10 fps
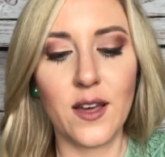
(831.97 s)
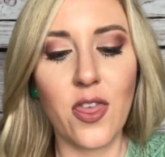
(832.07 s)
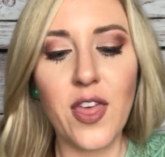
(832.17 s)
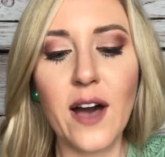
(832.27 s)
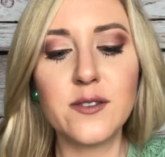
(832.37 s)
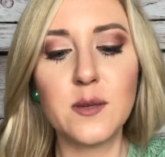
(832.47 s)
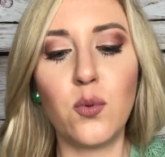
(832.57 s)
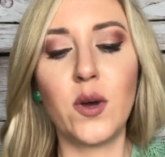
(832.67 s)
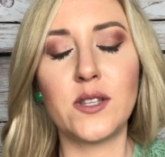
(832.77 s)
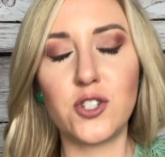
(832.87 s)
A
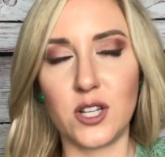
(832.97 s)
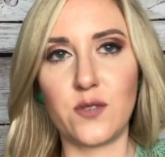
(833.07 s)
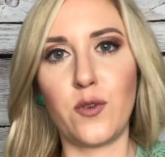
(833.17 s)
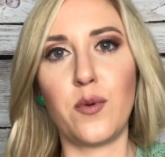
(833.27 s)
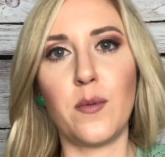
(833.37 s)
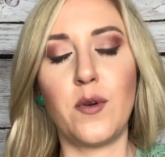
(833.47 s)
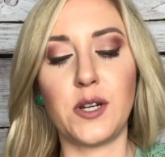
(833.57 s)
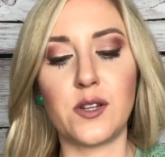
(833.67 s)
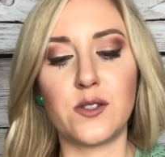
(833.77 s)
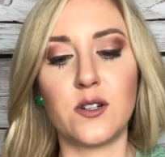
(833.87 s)
thousand points just for
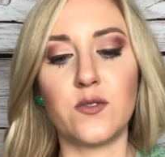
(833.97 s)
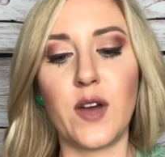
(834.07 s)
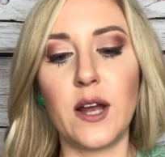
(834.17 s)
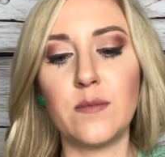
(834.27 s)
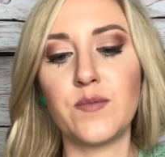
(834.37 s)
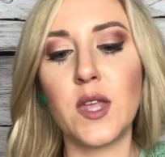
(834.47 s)
promoting to certified.